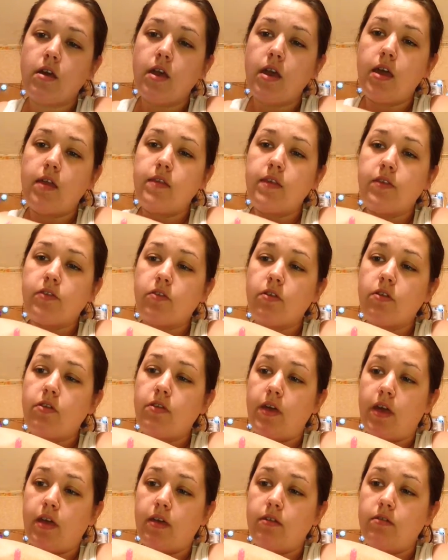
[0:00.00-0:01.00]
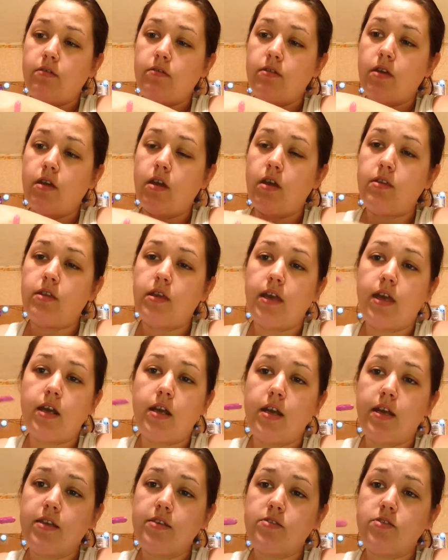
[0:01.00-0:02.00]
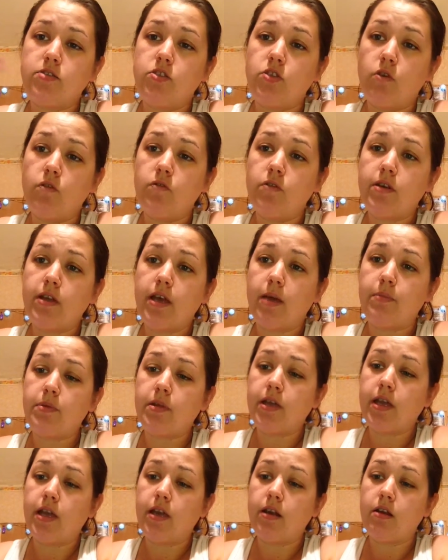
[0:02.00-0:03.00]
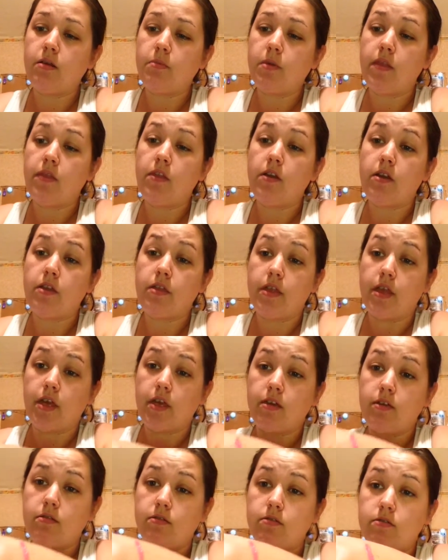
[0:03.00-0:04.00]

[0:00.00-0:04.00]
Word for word: And these are thick. They got a nice doe foot applicator, but they're thick.